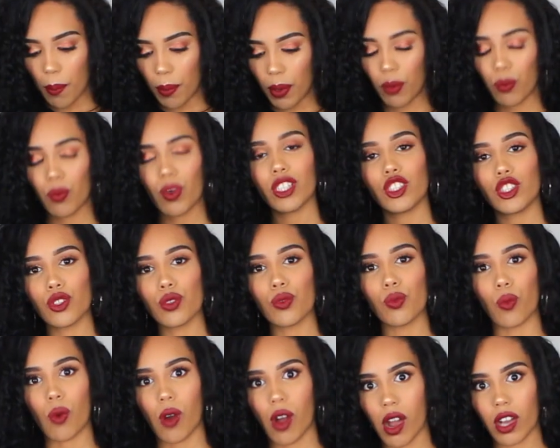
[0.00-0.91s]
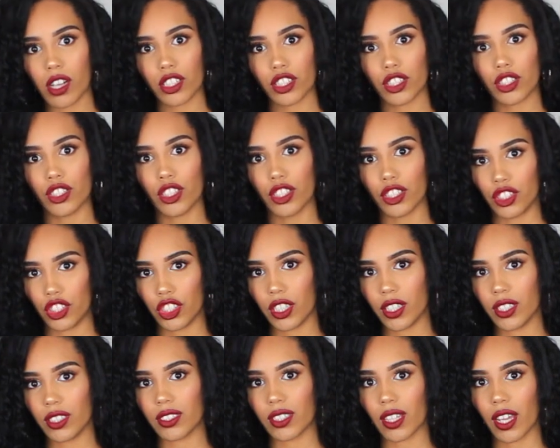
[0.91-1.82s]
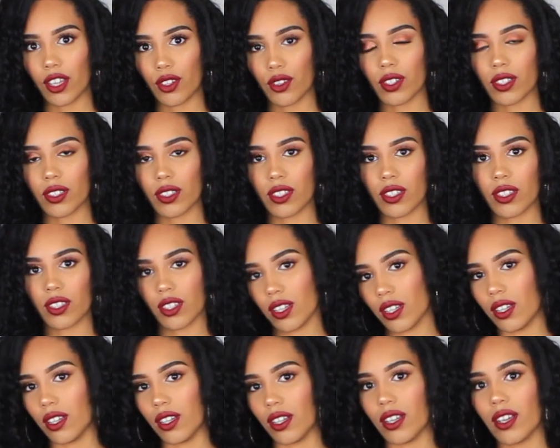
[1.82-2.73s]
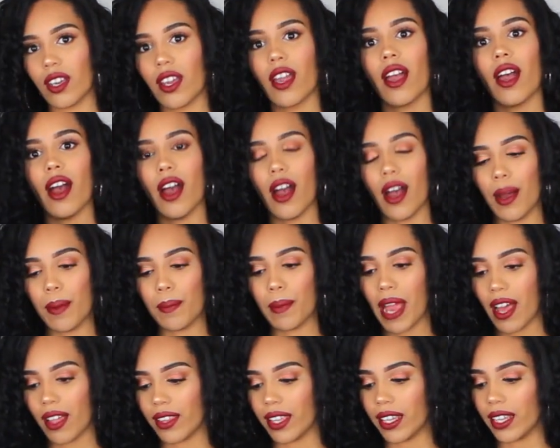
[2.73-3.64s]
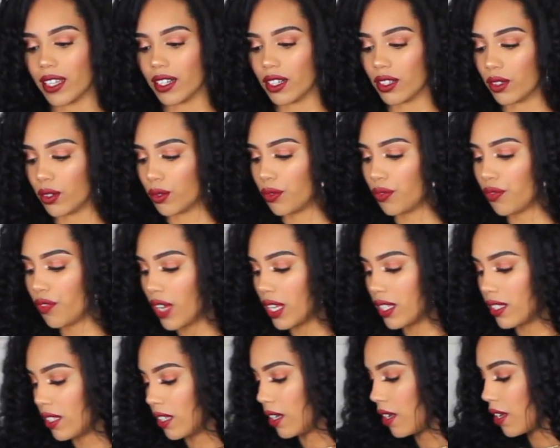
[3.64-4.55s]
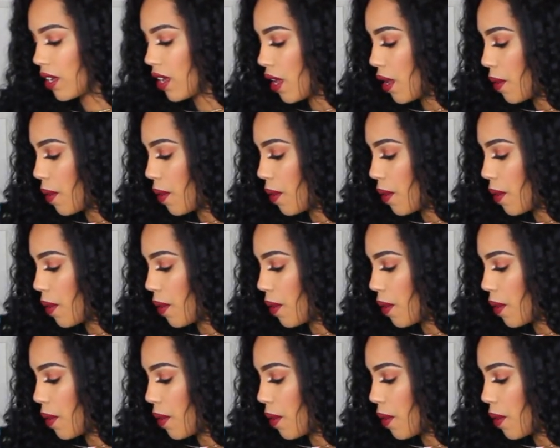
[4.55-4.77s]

But once you wash your jeans, like, you can see how they get a little fuzzy.